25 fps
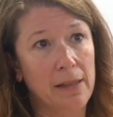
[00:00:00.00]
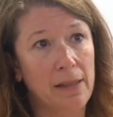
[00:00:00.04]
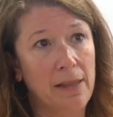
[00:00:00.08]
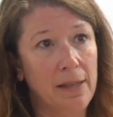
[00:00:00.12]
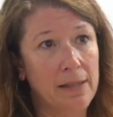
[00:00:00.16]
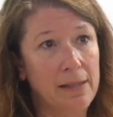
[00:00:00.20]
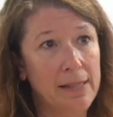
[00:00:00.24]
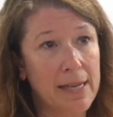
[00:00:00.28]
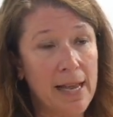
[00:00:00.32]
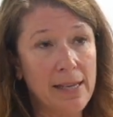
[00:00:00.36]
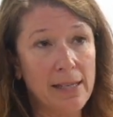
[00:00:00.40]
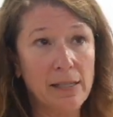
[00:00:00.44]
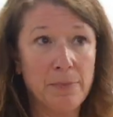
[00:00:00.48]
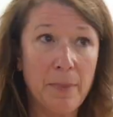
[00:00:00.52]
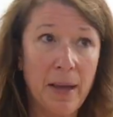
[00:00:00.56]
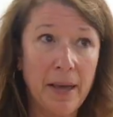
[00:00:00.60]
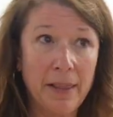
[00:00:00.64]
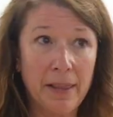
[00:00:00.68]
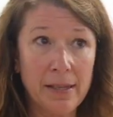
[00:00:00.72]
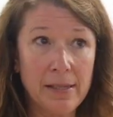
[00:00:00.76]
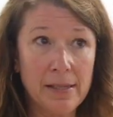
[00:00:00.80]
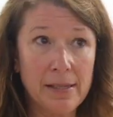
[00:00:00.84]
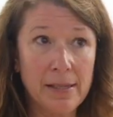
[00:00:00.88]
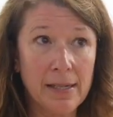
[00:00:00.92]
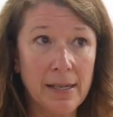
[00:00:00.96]
the test
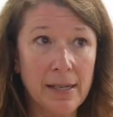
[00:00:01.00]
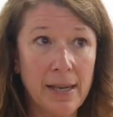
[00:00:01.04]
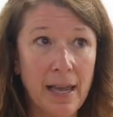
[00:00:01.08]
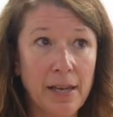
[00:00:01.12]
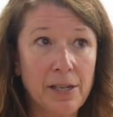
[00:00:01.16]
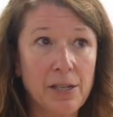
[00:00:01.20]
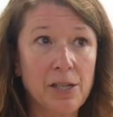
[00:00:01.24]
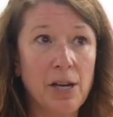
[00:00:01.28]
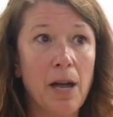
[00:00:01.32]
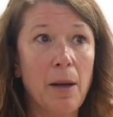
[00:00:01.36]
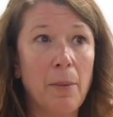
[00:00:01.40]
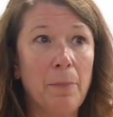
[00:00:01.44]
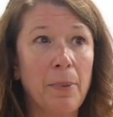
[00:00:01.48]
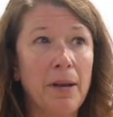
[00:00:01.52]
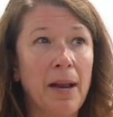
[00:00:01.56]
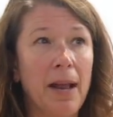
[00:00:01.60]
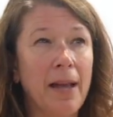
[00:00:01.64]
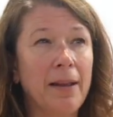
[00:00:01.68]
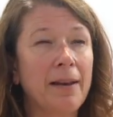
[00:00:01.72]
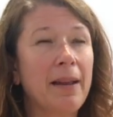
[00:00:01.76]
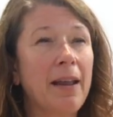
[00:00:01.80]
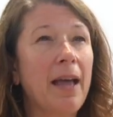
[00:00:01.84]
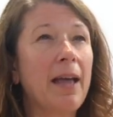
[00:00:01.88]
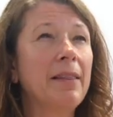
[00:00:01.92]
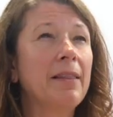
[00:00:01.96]
methods to catch up
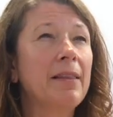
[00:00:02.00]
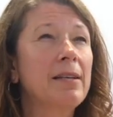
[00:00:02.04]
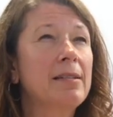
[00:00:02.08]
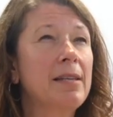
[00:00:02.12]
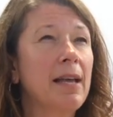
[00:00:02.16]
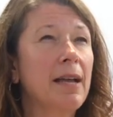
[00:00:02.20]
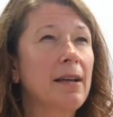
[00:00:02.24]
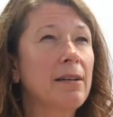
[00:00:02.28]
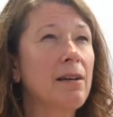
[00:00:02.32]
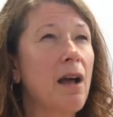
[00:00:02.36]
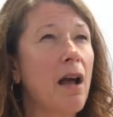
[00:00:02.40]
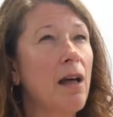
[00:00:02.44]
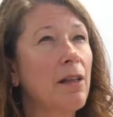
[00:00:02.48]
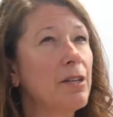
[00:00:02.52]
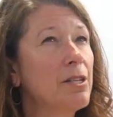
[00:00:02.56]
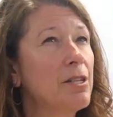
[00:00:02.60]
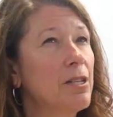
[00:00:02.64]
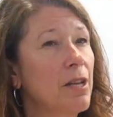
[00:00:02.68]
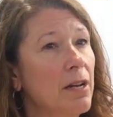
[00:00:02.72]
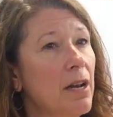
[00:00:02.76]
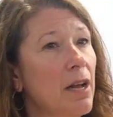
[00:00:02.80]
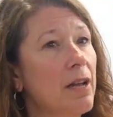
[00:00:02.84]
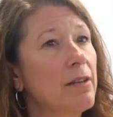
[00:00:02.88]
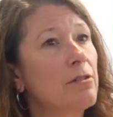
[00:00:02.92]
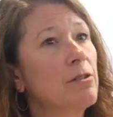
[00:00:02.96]
and the technology
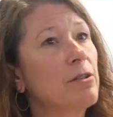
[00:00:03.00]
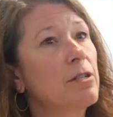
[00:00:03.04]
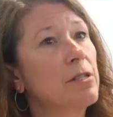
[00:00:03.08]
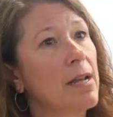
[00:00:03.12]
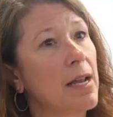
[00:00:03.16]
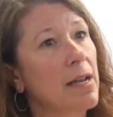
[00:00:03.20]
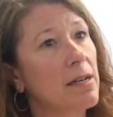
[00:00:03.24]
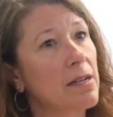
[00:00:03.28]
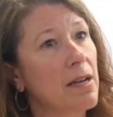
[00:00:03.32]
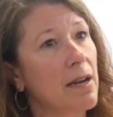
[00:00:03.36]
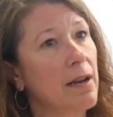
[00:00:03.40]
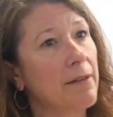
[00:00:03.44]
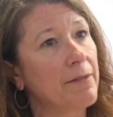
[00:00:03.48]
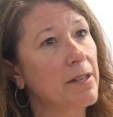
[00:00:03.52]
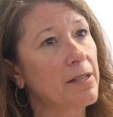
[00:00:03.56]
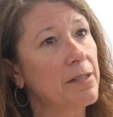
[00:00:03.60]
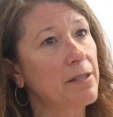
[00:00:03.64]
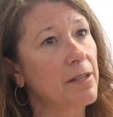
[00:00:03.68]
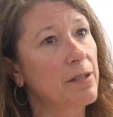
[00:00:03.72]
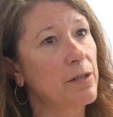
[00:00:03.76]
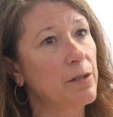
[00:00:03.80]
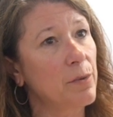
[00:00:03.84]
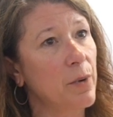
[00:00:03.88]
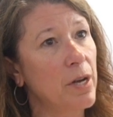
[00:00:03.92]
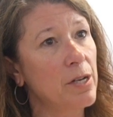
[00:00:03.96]
and understanding of the
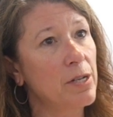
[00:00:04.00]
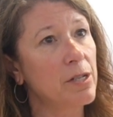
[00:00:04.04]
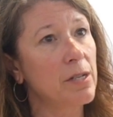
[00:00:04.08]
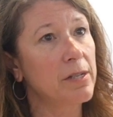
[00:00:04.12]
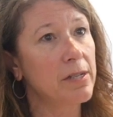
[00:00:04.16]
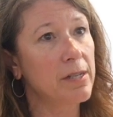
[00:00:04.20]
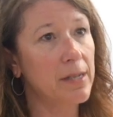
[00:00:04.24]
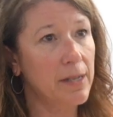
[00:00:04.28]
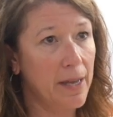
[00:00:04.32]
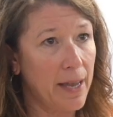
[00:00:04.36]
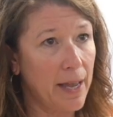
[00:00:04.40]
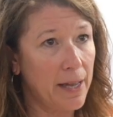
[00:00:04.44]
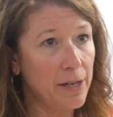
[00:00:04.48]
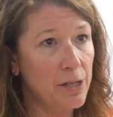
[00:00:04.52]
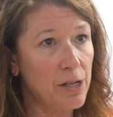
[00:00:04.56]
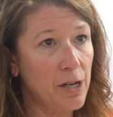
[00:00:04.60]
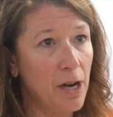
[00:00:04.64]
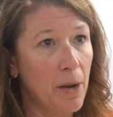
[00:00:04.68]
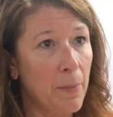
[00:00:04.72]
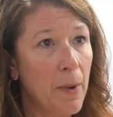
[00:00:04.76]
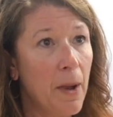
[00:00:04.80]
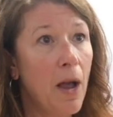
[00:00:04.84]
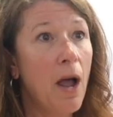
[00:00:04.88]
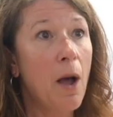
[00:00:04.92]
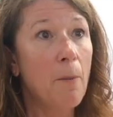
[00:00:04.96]
situation to catch
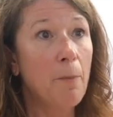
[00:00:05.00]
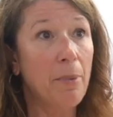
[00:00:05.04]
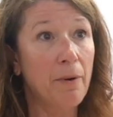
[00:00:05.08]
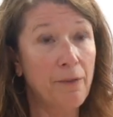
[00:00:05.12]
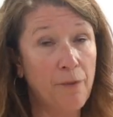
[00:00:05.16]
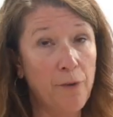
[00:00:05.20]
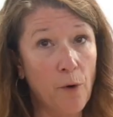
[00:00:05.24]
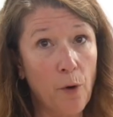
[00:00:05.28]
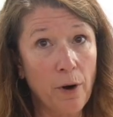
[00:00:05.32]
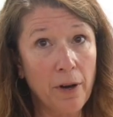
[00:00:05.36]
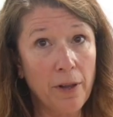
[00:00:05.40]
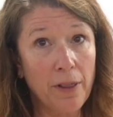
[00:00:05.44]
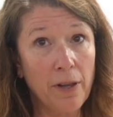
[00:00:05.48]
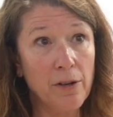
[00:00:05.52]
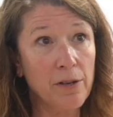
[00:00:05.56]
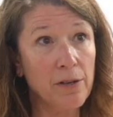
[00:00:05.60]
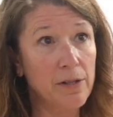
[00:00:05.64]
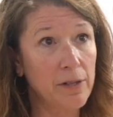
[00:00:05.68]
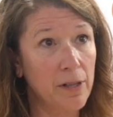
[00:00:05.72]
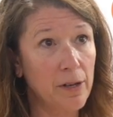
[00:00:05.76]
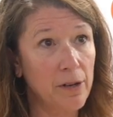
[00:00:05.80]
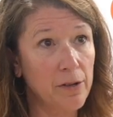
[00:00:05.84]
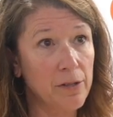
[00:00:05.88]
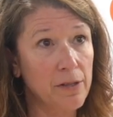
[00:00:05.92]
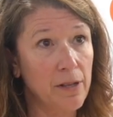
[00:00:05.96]
up before
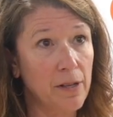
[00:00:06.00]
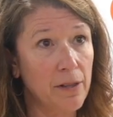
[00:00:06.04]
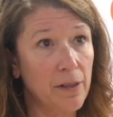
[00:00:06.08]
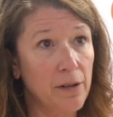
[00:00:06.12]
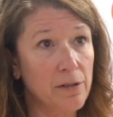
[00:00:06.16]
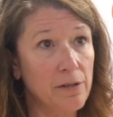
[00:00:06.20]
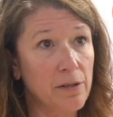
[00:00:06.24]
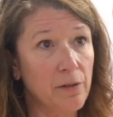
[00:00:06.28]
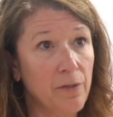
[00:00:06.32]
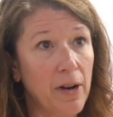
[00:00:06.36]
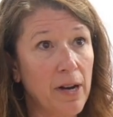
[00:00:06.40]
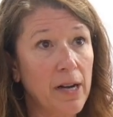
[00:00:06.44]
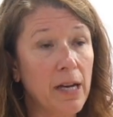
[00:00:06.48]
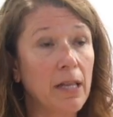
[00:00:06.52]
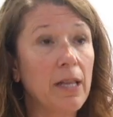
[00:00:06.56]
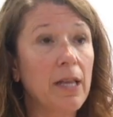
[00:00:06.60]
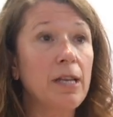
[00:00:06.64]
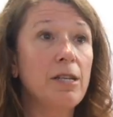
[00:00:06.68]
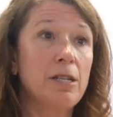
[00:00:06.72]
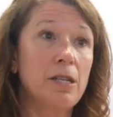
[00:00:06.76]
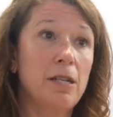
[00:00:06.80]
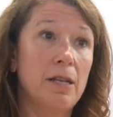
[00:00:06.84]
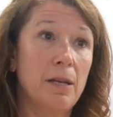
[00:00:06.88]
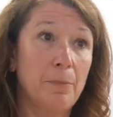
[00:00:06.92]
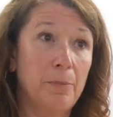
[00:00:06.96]
there's a
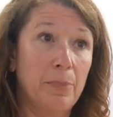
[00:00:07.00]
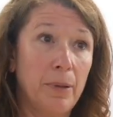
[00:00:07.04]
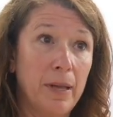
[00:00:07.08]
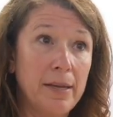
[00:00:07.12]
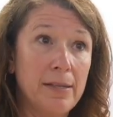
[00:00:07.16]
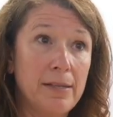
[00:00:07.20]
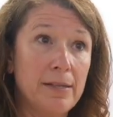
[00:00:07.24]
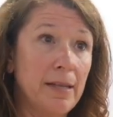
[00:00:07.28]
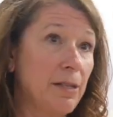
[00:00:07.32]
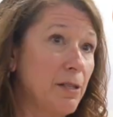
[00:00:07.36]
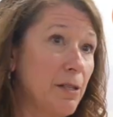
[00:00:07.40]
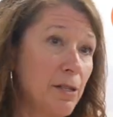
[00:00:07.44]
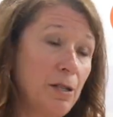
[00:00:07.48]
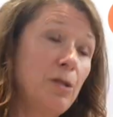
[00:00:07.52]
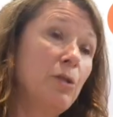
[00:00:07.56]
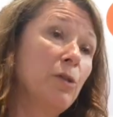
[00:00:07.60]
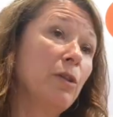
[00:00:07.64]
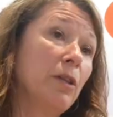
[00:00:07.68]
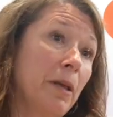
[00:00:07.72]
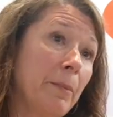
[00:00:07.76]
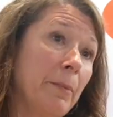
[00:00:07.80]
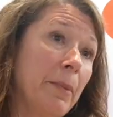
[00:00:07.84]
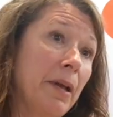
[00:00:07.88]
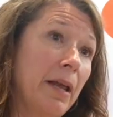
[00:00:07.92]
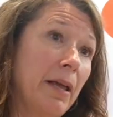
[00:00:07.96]
regulation in place that's too
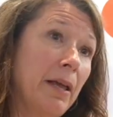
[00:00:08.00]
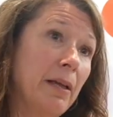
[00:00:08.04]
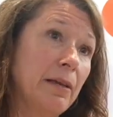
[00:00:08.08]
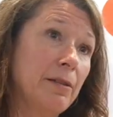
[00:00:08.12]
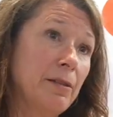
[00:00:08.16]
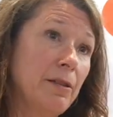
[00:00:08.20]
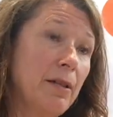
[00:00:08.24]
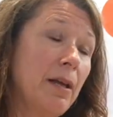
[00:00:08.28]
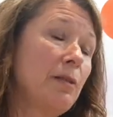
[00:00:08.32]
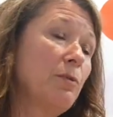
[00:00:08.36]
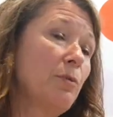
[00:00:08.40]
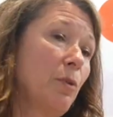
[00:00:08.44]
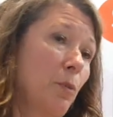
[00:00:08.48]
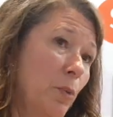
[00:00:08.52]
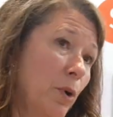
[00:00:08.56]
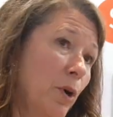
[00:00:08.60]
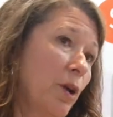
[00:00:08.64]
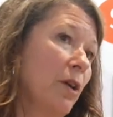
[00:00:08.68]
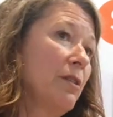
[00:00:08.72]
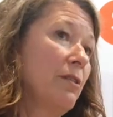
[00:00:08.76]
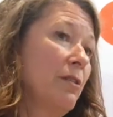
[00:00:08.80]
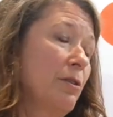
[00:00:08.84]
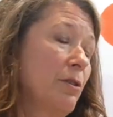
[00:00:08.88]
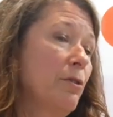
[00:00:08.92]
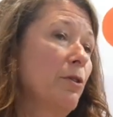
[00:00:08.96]
limiting. So that's what we're
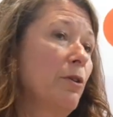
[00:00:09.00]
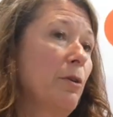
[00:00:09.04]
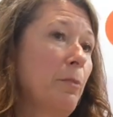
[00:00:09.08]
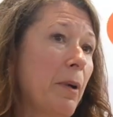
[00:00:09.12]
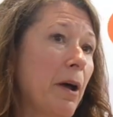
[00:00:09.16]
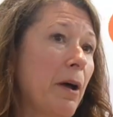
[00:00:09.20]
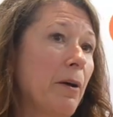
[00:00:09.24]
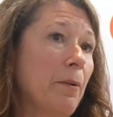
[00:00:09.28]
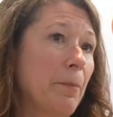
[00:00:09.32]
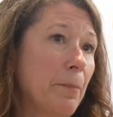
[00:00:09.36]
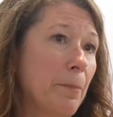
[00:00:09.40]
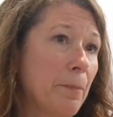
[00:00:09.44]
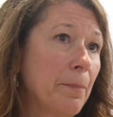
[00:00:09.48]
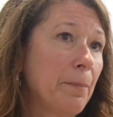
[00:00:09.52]
concerned about.